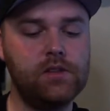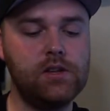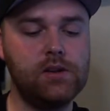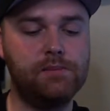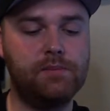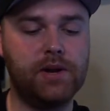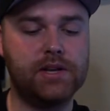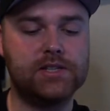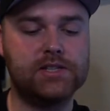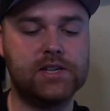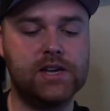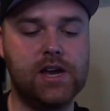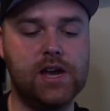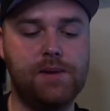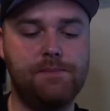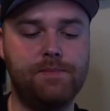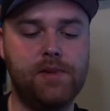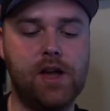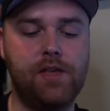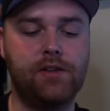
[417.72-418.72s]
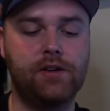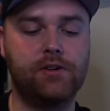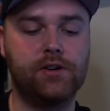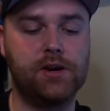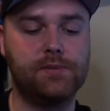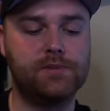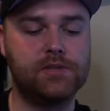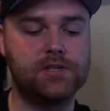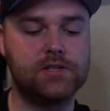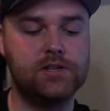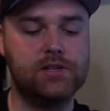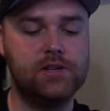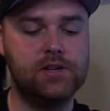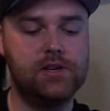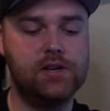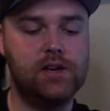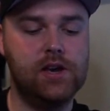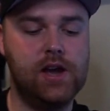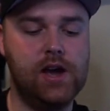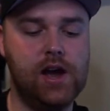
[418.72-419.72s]
But yeah, the grips,
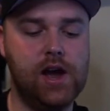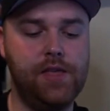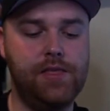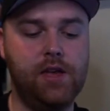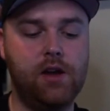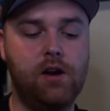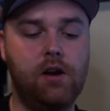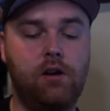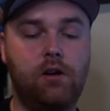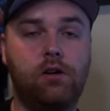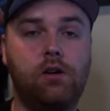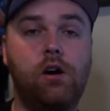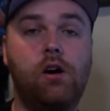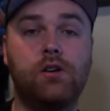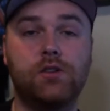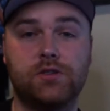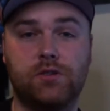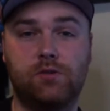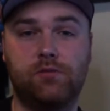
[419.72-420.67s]
they are also